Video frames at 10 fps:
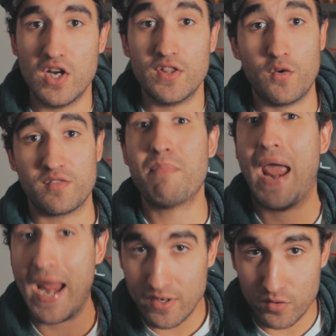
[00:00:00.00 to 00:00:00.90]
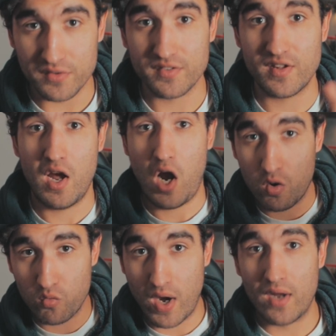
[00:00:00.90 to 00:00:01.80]
those panels
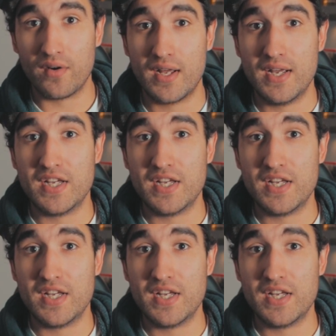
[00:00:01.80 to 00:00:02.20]
around